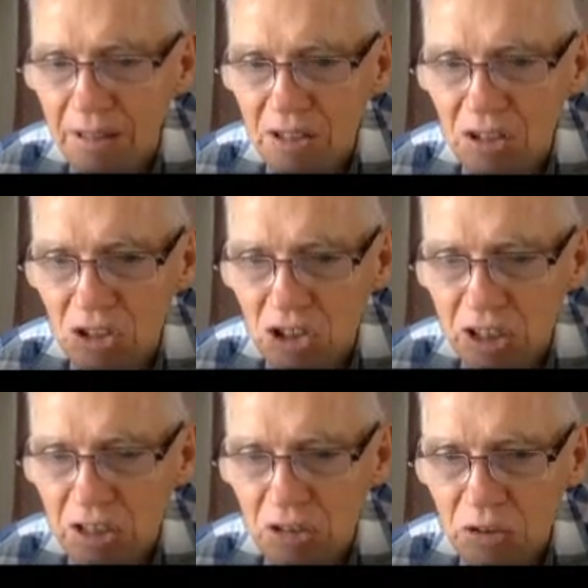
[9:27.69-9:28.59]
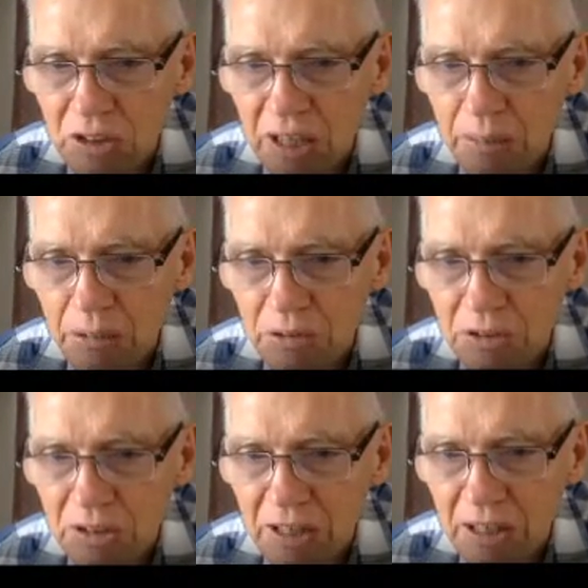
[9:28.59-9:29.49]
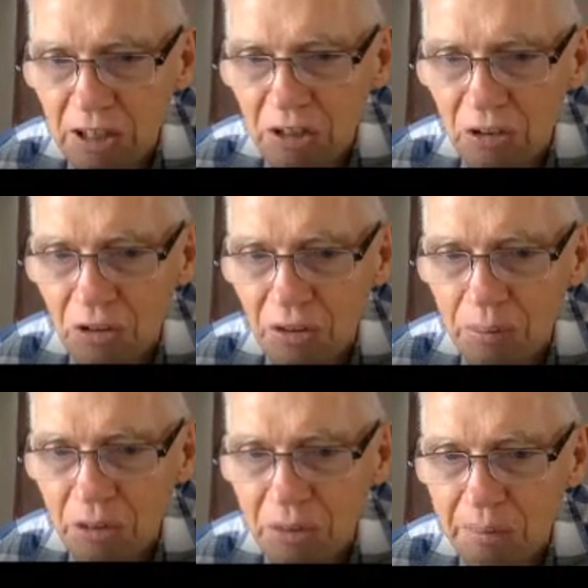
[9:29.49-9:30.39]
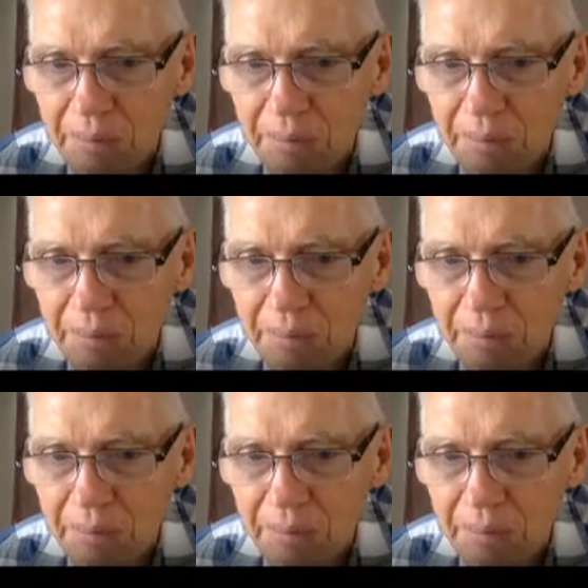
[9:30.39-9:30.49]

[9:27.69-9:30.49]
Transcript: Is it chairs or tables that go on the bottom?